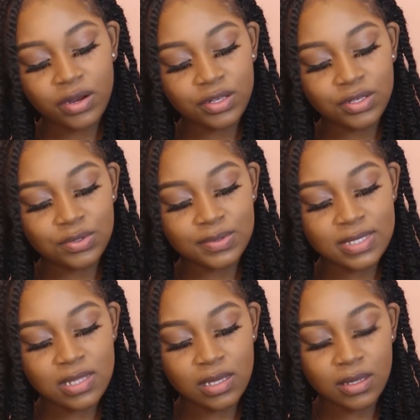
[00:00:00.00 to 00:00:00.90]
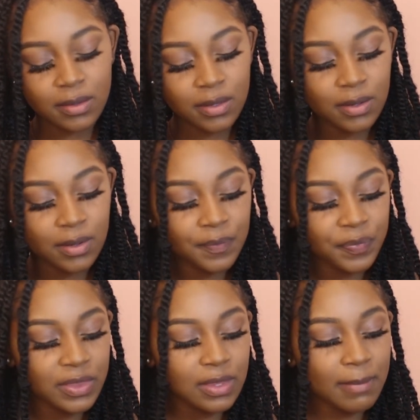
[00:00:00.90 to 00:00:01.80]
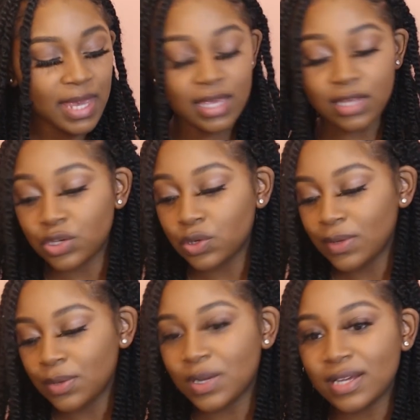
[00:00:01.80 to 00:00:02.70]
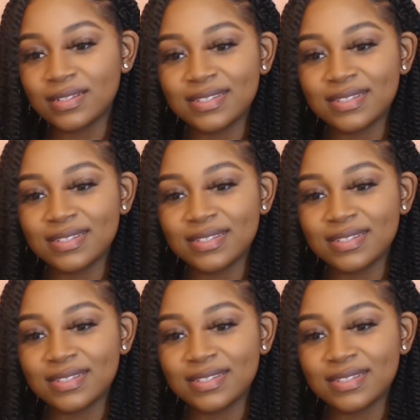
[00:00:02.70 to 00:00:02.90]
use the Make It Dewy one.